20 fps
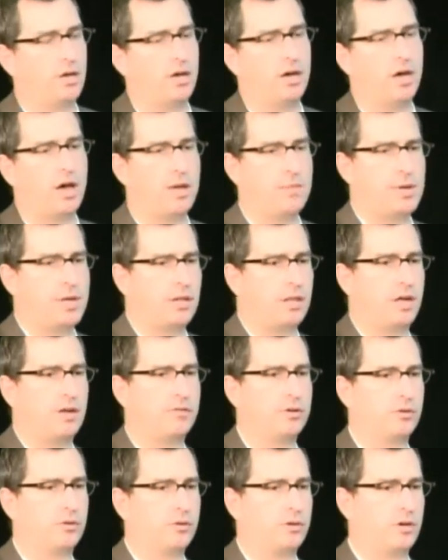I made a lot of
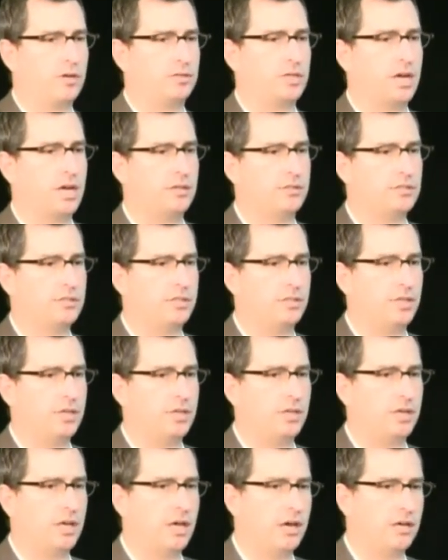phone calls out into
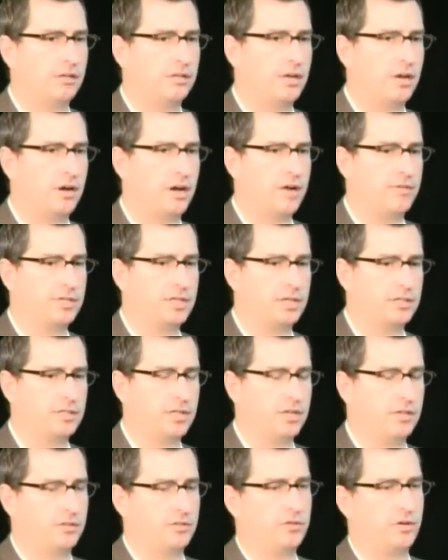the healthcare
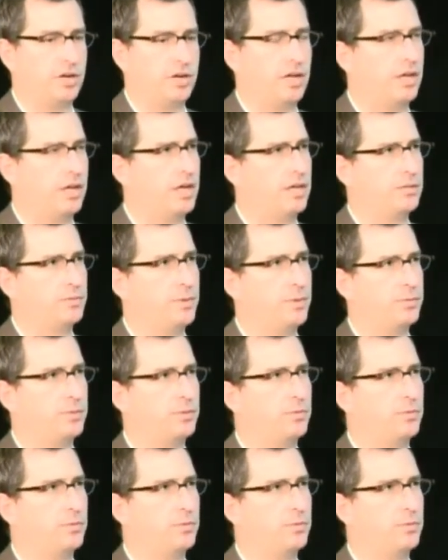advertising industry, and I asked people,